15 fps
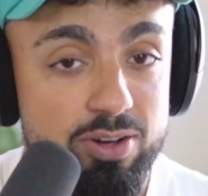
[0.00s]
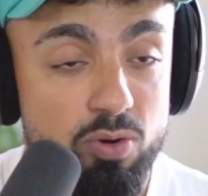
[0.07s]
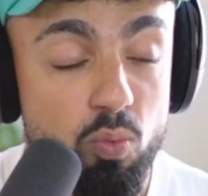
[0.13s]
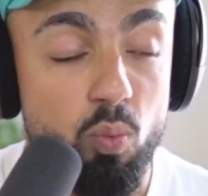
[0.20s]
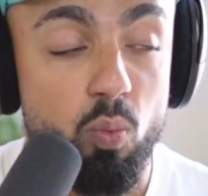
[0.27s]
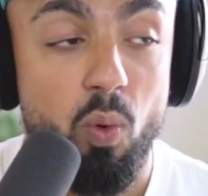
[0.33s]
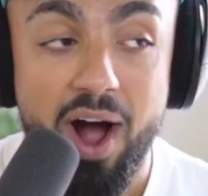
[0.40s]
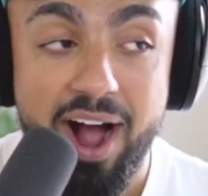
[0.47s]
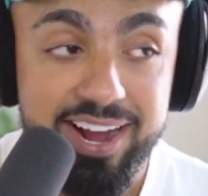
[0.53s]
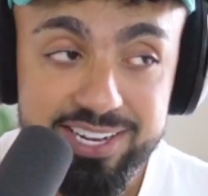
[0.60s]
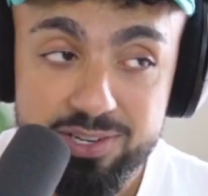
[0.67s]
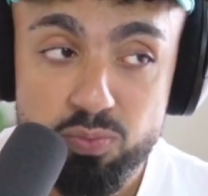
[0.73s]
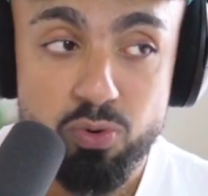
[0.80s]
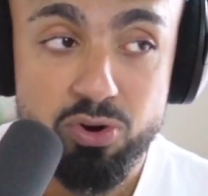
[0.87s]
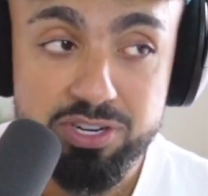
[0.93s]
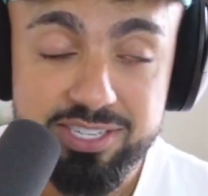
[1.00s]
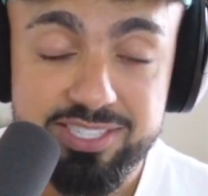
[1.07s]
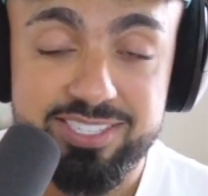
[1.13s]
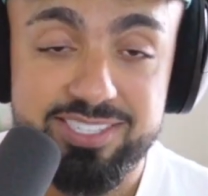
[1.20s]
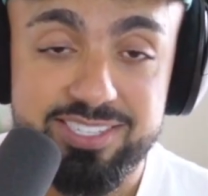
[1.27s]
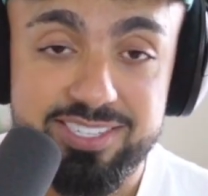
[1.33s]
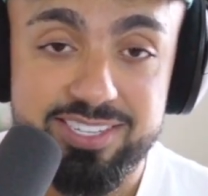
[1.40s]
why it
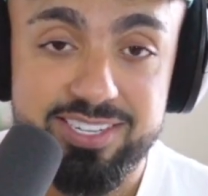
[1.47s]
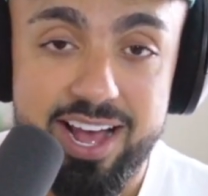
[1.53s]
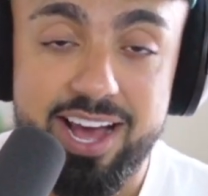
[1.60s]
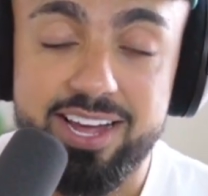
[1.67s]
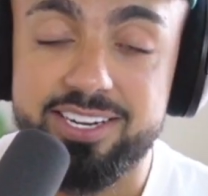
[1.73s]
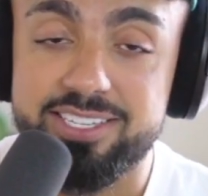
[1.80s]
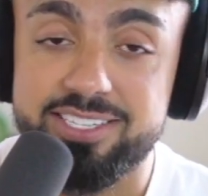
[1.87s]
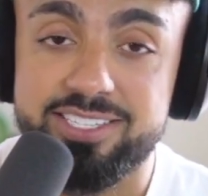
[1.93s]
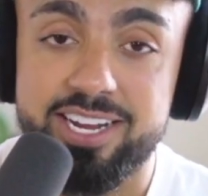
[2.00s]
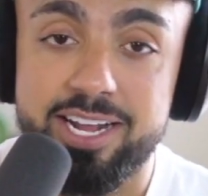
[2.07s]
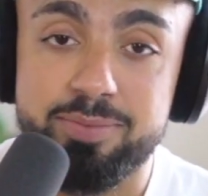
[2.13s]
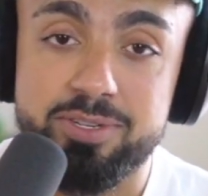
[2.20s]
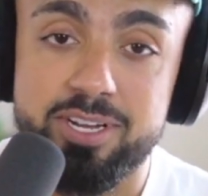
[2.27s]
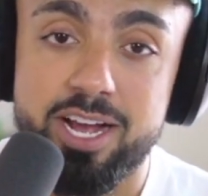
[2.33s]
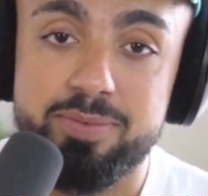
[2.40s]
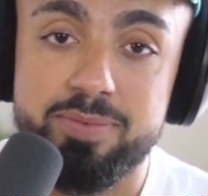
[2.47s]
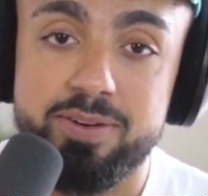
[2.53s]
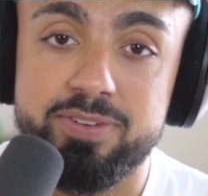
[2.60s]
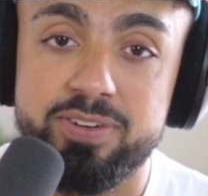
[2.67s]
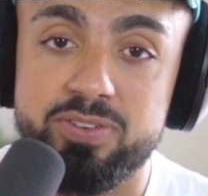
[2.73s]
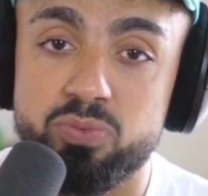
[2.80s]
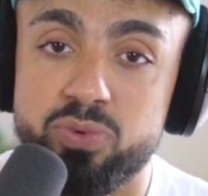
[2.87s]
worked, and at the same time,
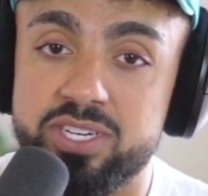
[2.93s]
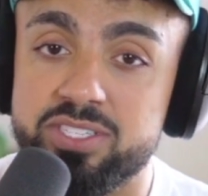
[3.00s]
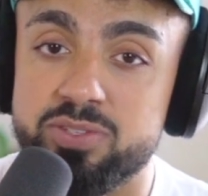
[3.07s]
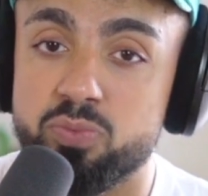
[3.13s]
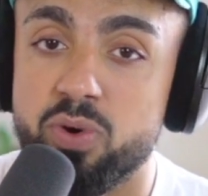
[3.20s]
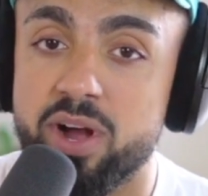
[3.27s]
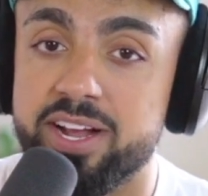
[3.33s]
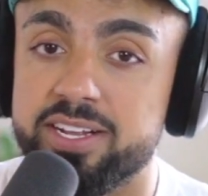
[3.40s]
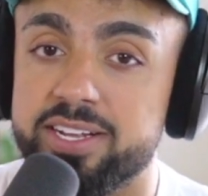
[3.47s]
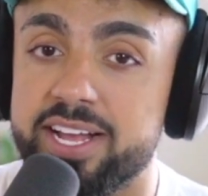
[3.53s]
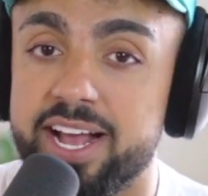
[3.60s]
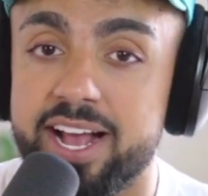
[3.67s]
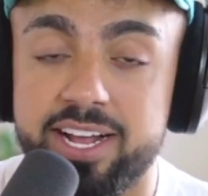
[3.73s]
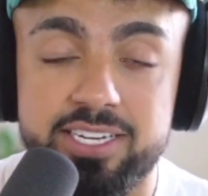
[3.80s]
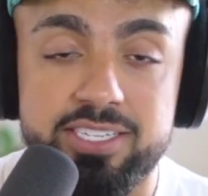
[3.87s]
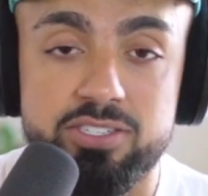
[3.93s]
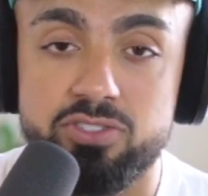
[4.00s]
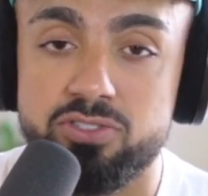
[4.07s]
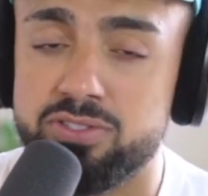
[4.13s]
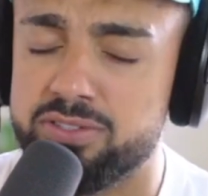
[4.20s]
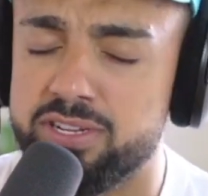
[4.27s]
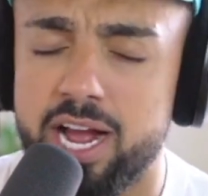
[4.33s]
every reason why any
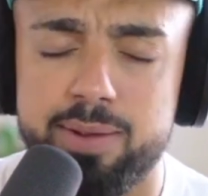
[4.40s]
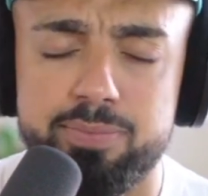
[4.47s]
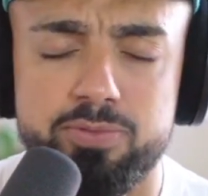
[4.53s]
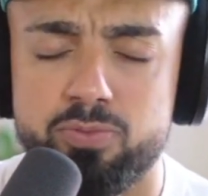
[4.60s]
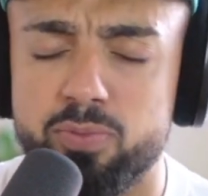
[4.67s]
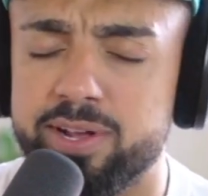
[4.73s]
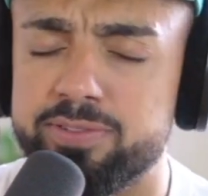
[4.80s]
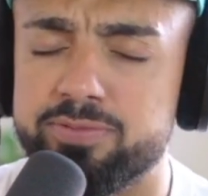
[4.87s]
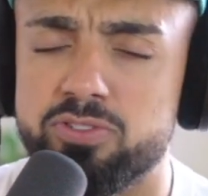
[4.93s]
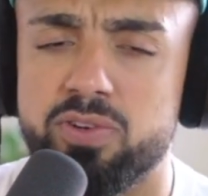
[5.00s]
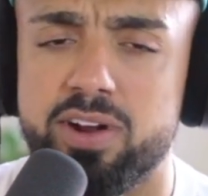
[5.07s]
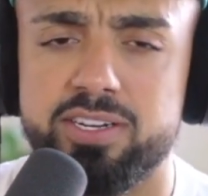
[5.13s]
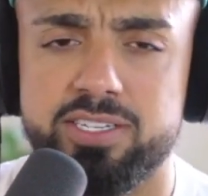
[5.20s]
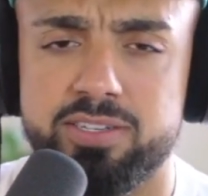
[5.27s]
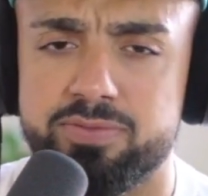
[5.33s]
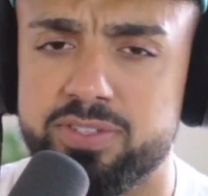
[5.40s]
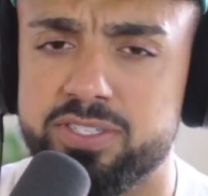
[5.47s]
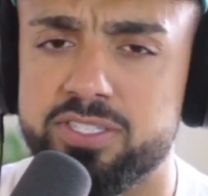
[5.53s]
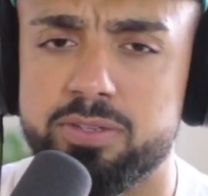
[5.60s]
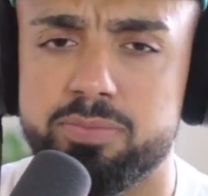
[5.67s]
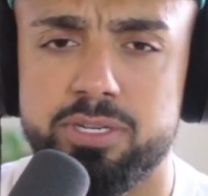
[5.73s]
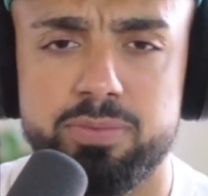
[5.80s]
type of way you've tried to
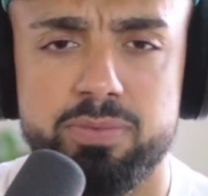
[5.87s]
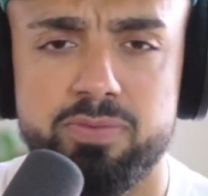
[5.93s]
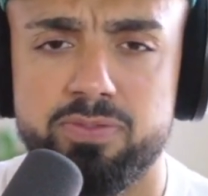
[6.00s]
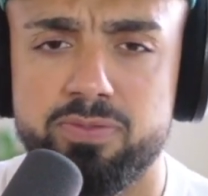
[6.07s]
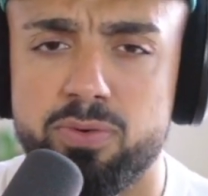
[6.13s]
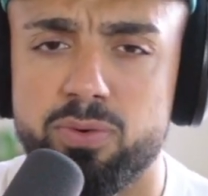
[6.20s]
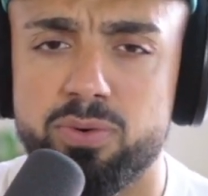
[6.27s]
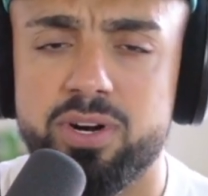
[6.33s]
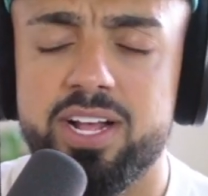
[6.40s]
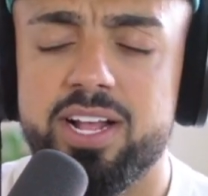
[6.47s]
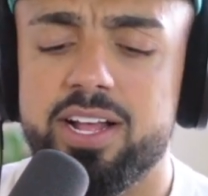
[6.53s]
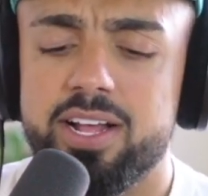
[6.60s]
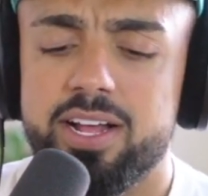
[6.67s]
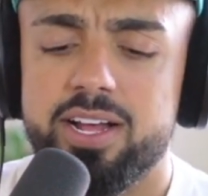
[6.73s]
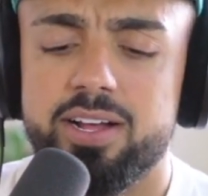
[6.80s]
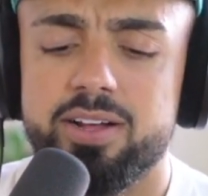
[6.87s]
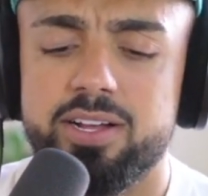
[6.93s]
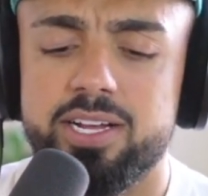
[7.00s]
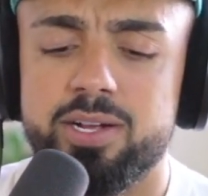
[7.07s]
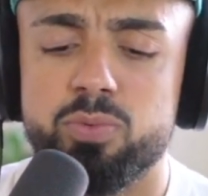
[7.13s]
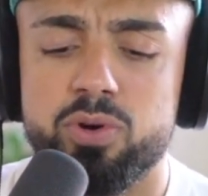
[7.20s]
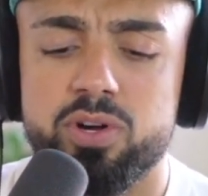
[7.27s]
convince somebody before,
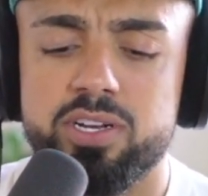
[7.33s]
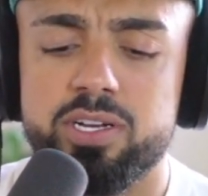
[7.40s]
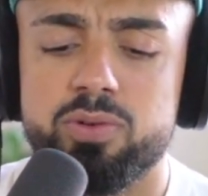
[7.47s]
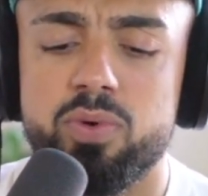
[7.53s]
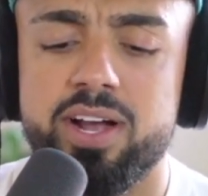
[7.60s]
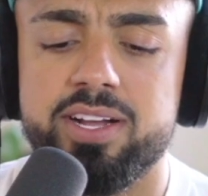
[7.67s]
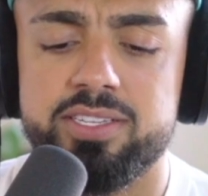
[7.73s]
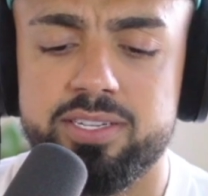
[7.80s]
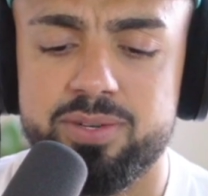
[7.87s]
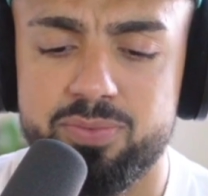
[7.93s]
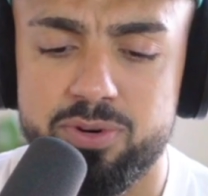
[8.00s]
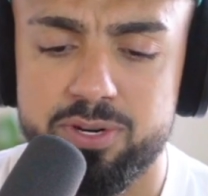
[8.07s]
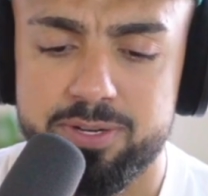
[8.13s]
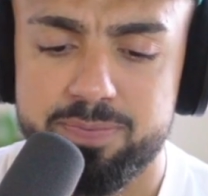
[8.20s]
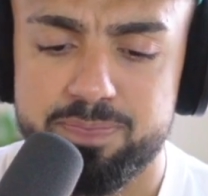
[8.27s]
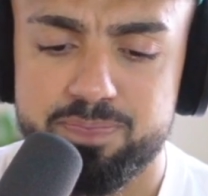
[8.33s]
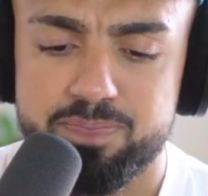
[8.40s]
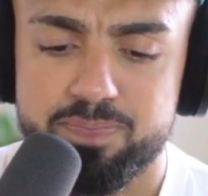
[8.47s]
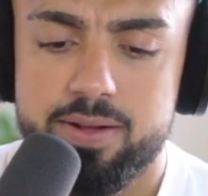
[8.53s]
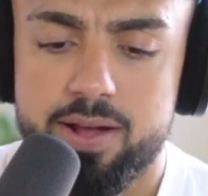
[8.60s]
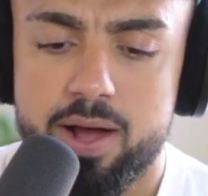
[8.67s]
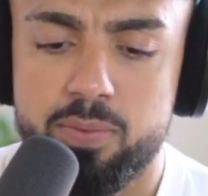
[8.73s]
it will click why it didn't work.
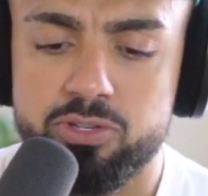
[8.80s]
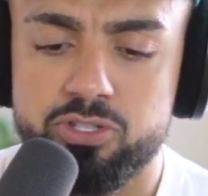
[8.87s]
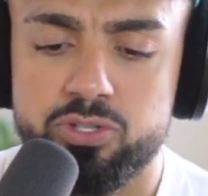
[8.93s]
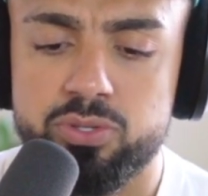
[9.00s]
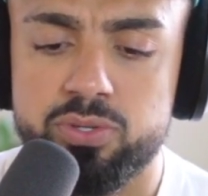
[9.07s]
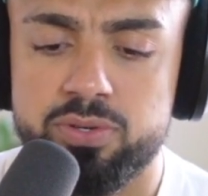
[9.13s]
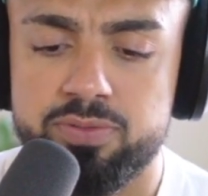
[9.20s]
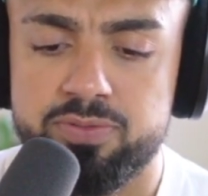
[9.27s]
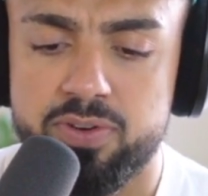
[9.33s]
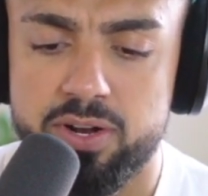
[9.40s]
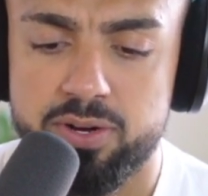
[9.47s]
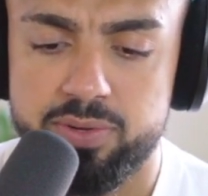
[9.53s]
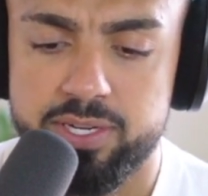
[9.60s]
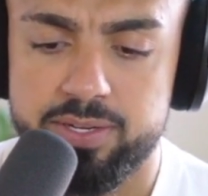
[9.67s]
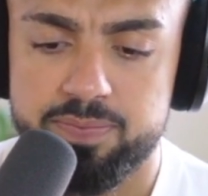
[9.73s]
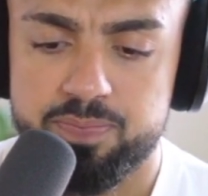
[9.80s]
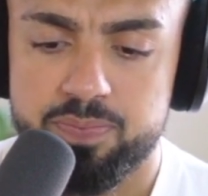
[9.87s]
I want you to do the following.